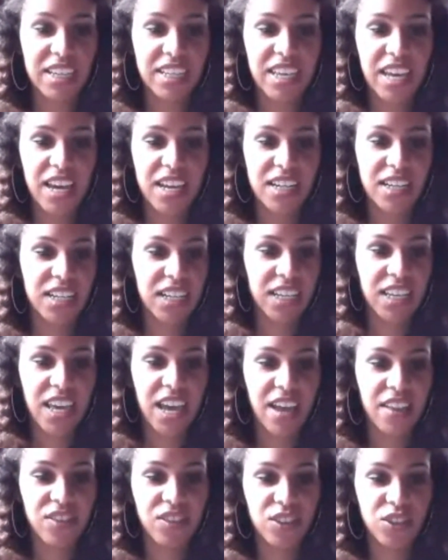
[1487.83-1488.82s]
Again and
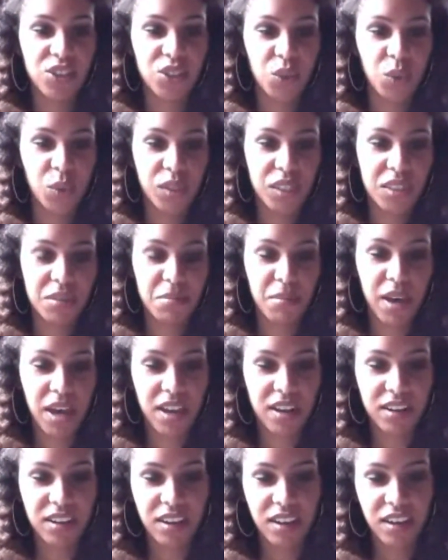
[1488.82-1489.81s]
again the swords
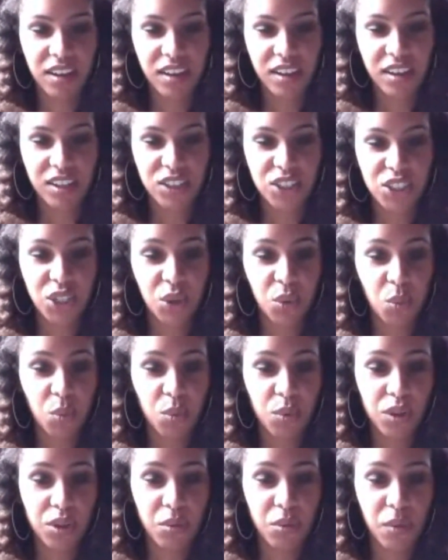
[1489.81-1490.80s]
met, until
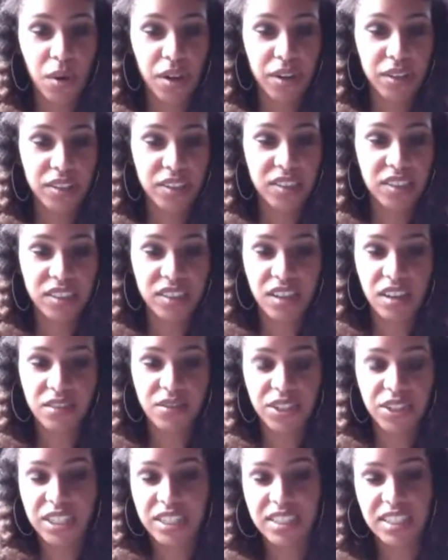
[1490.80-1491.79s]
Will wanted to
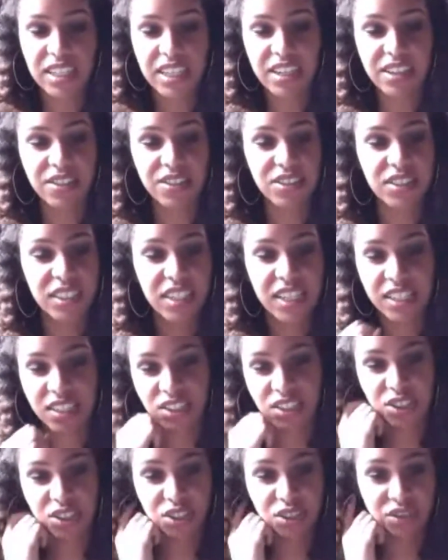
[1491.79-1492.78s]
cover his ears
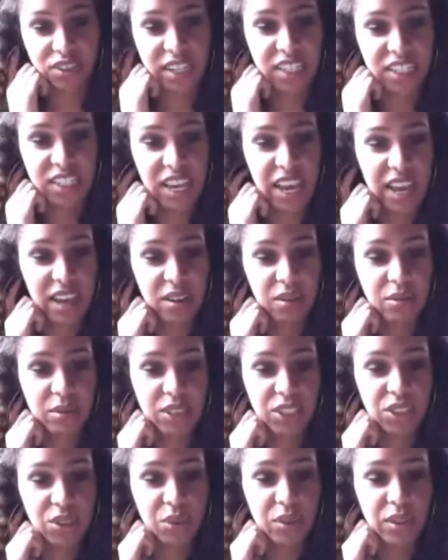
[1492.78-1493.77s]
against the strange
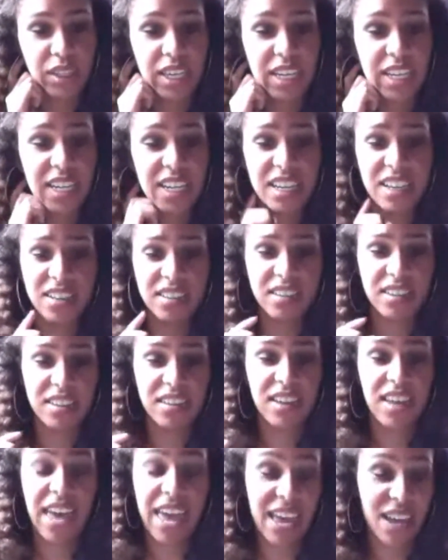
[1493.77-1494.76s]
anguished keening
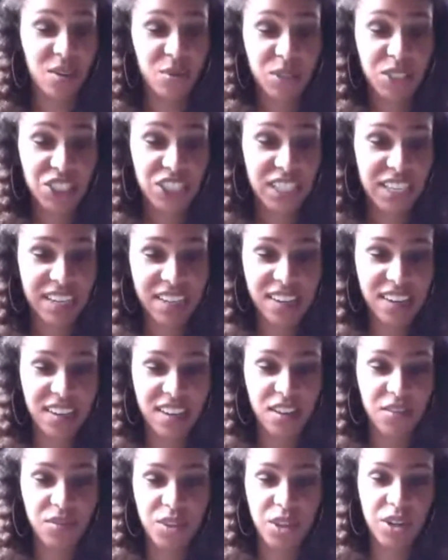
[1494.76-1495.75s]

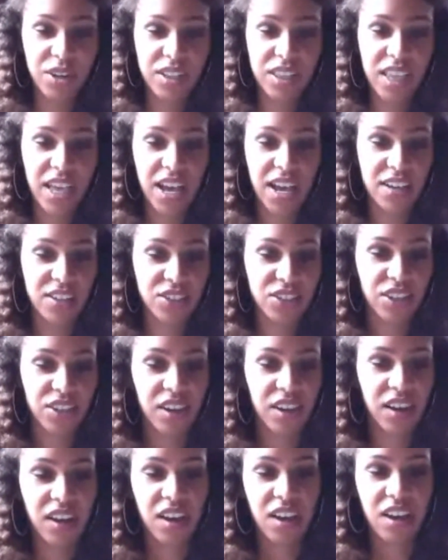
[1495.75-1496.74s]
of their clash.
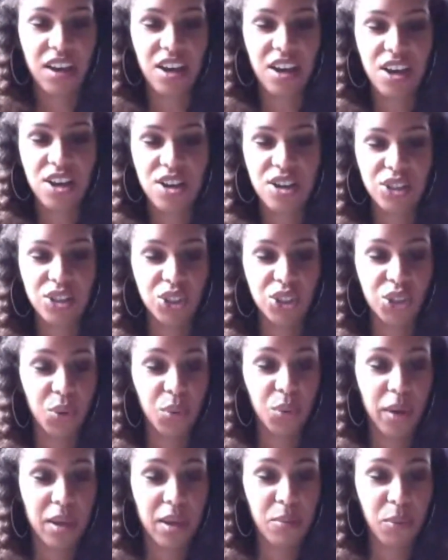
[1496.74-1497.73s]

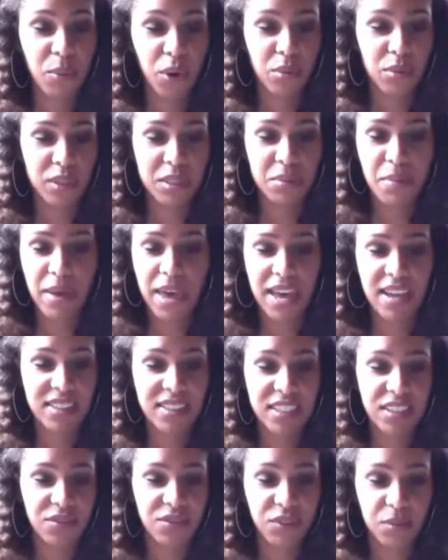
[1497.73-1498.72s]
Sir Waymar was
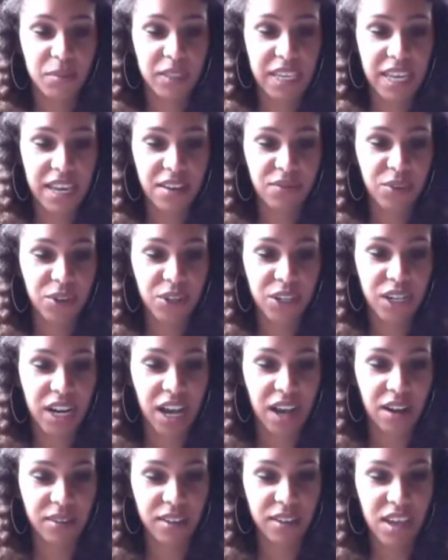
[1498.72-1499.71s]
panting from the effort
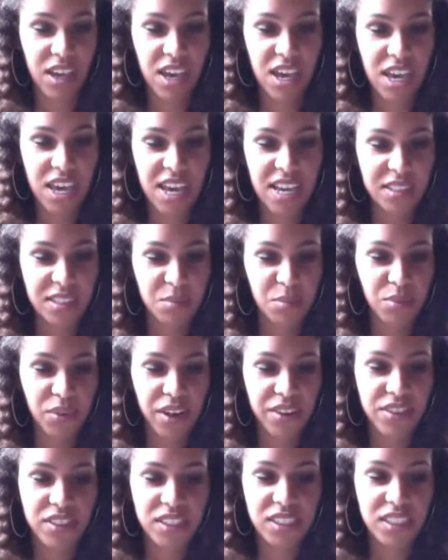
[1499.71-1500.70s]
now, his
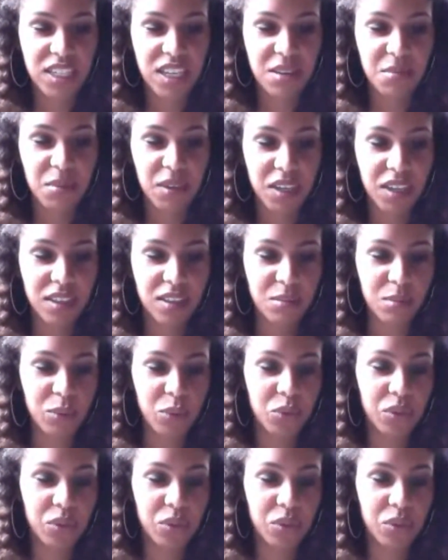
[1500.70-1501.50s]
breath steaming in the